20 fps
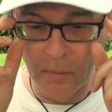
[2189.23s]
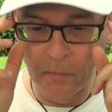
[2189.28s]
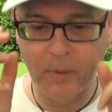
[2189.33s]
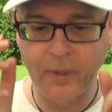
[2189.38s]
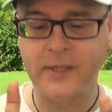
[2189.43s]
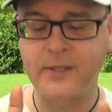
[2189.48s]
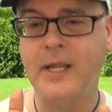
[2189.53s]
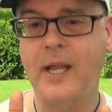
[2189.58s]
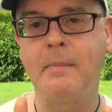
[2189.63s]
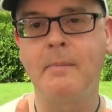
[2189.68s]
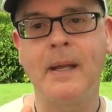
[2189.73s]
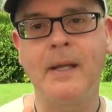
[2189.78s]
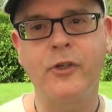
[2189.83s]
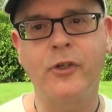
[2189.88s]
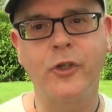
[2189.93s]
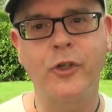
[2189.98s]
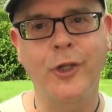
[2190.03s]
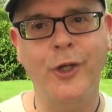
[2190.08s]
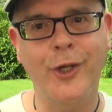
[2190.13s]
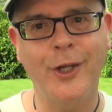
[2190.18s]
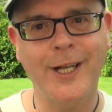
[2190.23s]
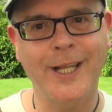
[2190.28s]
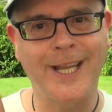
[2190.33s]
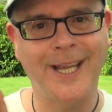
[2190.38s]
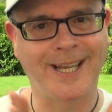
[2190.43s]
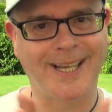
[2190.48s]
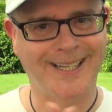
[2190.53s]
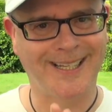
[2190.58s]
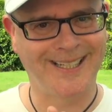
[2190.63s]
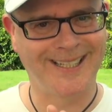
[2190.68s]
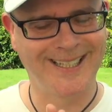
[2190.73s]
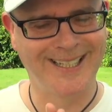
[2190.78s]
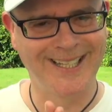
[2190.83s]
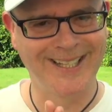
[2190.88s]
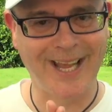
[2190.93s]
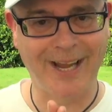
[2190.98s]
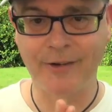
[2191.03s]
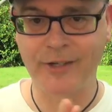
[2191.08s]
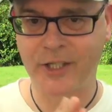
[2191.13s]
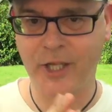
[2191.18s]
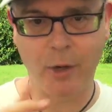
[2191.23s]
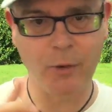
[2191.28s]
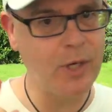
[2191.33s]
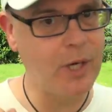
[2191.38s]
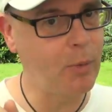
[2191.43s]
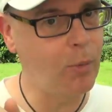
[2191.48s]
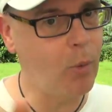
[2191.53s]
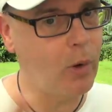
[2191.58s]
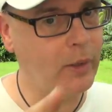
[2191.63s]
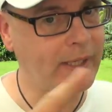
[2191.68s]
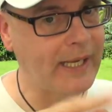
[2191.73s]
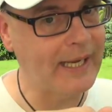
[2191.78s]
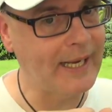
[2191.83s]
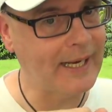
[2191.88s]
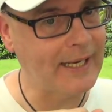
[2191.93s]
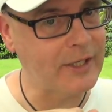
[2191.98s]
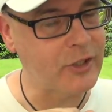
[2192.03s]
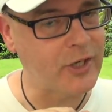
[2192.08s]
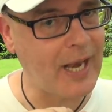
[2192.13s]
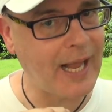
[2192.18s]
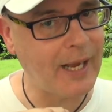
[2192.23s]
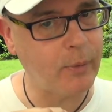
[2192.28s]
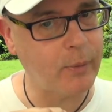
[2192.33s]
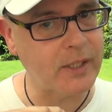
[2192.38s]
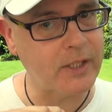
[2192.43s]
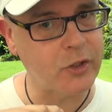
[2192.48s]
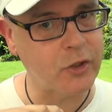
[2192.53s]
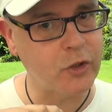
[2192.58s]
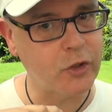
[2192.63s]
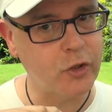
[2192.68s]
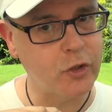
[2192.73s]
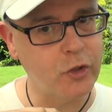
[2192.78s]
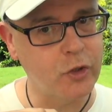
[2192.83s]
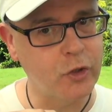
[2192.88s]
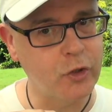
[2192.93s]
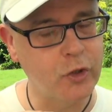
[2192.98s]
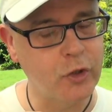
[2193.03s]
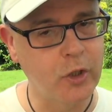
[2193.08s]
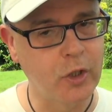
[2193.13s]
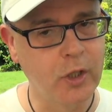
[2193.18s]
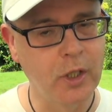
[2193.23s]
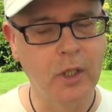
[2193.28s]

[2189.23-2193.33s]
But as I mentioned earlier, there is only one English language.